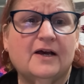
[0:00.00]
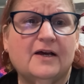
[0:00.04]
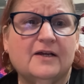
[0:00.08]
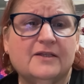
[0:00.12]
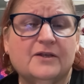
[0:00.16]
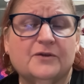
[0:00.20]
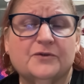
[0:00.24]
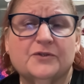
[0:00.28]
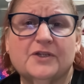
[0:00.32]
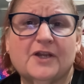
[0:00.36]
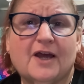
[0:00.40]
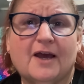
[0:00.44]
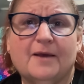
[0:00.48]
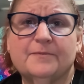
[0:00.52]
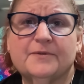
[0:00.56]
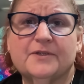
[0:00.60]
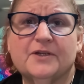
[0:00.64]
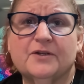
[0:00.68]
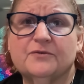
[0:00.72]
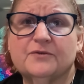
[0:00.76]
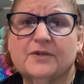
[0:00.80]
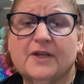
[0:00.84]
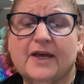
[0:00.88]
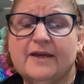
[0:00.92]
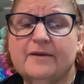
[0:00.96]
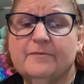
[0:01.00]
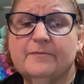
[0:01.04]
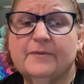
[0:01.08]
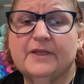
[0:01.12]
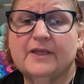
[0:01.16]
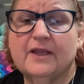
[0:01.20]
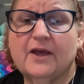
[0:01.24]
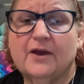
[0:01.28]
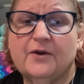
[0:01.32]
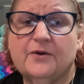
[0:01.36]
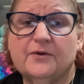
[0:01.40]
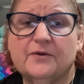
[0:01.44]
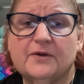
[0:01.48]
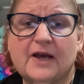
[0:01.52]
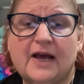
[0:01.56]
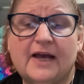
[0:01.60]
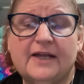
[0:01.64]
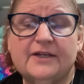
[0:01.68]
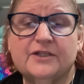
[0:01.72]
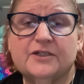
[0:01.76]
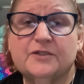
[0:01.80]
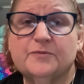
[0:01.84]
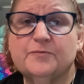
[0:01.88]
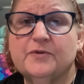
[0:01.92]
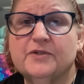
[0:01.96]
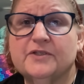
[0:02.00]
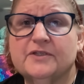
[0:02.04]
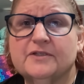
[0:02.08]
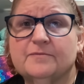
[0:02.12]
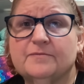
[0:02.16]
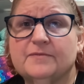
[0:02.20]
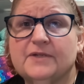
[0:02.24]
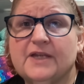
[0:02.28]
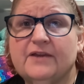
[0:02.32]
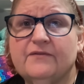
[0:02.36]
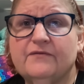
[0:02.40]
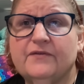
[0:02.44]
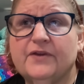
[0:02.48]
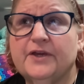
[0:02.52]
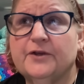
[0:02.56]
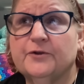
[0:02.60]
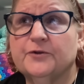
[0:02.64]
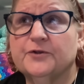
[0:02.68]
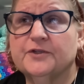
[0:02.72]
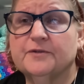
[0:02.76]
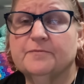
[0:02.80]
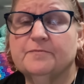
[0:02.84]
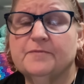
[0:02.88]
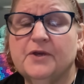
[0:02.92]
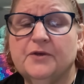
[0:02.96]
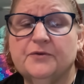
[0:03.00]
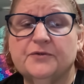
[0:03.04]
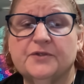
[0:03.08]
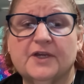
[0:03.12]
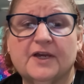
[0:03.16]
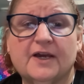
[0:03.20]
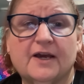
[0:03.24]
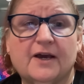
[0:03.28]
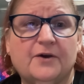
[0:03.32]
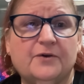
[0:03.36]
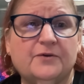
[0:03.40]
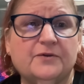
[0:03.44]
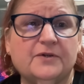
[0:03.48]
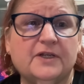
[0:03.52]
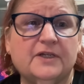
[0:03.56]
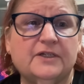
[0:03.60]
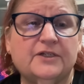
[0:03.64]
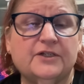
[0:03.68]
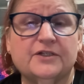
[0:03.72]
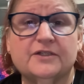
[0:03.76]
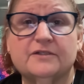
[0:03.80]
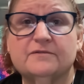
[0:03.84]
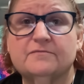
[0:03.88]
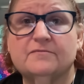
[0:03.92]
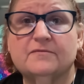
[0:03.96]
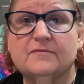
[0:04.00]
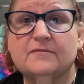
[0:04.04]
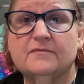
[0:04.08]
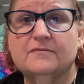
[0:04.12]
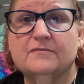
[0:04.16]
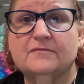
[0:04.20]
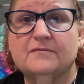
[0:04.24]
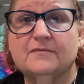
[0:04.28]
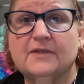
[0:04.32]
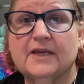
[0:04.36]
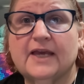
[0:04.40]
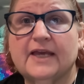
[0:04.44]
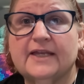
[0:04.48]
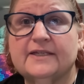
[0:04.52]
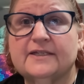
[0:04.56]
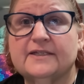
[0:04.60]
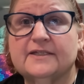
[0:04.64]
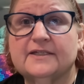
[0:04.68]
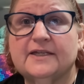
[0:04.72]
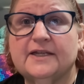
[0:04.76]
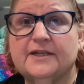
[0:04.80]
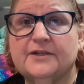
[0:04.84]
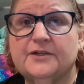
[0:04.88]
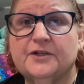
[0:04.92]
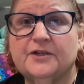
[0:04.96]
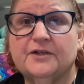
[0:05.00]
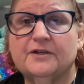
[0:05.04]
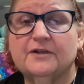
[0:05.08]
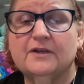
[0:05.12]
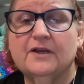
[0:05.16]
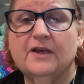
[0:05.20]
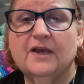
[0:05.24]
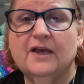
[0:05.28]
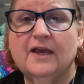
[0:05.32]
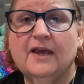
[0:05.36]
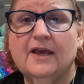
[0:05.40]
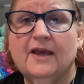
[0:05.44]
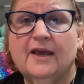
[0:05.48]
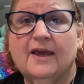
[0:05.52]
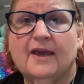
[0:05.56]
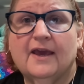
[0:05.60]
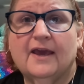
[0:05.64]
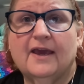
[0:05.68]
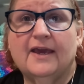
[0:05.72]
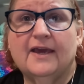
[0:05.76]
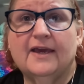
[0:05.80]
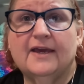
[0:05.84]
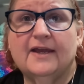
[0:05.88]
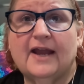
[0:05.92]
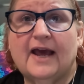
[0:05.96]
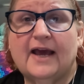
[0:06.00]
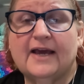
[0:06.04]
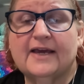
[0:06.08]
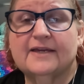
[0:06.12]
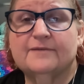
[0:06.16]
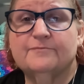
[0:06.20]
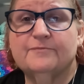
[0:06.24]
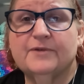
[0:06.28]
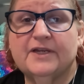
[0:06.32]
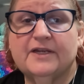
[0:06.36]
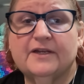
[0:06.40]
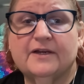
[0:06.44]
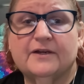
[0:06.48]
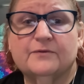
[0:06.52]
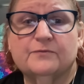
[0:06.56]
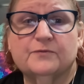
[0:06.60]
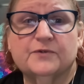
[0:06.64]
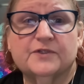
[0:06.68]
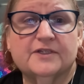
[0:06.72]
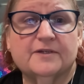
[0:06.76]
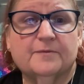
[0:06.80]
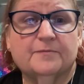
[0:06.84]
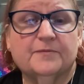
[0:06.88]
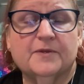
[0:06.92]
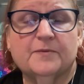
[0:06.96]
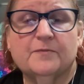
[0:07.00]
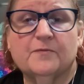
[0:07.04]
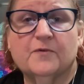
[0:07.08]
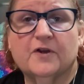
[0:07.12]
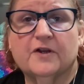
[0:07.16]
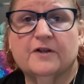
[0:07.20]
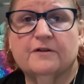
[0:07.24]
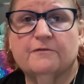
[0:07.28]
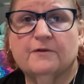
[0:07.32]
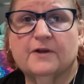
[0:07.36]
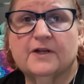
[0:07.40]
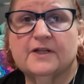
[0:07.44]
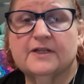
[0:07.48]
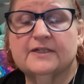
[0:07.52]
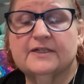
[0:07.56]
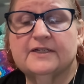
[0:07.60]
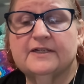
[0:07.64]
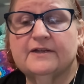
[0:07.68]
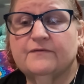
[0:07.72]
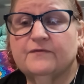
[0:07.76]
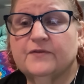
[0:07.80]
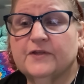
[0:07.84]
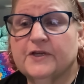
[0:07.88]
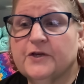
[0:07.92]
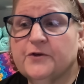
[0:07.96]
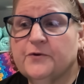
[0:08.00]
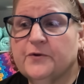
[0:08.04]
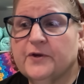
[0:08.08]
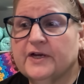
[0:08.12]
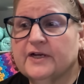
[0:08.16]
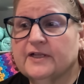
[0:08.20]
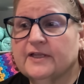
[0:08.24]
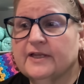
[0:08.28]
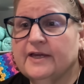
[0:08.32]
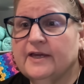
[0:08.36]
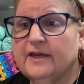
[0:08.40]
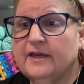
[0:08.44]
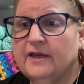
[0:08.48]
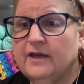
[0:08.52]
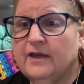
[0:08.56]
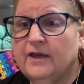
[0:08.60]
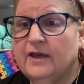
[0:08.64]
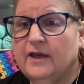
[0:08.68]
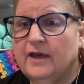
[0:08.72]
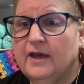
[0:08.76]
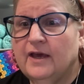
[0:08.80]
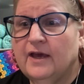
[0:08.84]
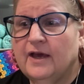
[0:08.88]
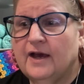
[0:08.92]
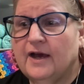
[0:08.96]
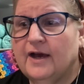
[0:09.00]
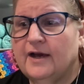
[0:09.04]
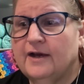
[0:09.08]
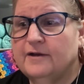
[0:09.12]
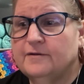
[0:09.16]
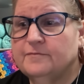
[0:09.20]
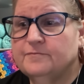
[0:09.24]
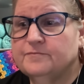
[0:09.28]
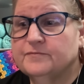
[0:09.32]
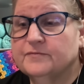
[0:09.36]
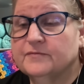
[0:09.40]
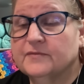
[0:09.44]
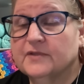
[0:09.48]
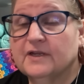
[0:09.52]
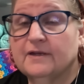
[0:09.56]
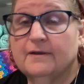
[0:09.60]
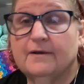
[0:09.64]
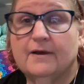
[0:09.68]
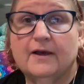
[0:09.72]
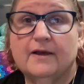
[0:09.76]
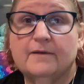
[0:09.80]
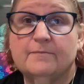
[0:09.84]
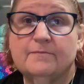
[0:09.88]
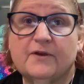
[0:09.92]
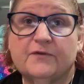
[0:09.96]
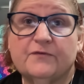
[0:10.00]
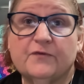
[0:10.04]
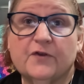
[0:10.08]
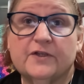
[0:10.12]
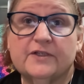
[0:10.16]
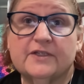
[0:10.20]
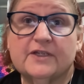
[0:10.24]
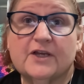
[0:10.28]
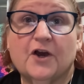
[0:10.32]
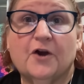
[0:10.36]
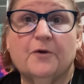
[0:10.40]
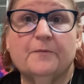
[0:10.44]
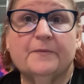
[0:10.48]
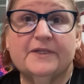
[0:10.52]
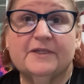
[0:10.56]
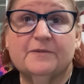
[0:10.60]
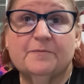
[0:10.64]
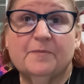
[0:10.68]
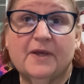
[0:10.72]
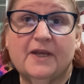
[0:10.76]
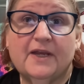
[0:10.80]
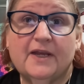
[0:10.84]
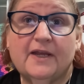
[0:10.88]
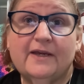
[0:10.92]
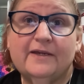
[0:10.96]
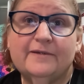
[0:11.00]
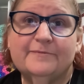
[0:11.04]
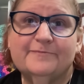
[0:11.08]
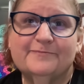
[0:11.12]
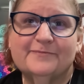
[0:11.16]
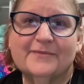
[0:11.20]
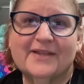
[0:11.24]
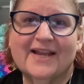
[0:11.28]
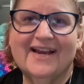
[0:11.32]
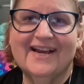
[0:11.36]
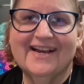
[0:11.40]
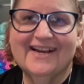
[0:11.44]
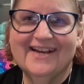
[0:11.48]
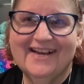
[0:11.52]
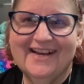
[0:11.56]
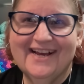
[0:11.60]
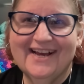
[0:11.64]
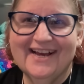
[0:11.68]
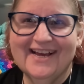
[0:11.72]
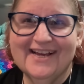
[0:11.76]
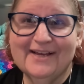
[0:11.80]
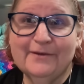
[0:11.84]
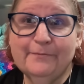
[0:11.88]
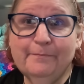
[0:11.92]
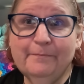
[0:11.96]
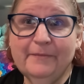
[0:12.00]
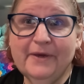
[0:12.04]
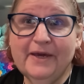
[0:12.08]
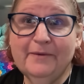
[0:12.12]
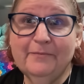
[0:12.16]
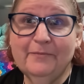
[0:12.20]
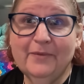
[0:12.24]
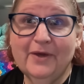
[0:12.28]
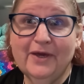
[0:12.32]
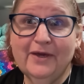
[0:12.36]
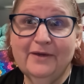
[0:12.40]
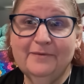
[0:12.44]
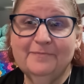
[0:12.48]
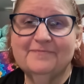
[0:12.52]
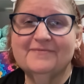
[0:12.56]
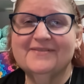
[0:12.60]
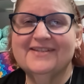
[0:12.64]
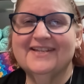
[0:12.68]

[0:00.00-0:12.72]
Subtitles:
Those tops don't take me long. I just put some TV or some music on and just get to stitching, and I can be done with something relatively quickly. My friends call me Speedy. Meep, meep.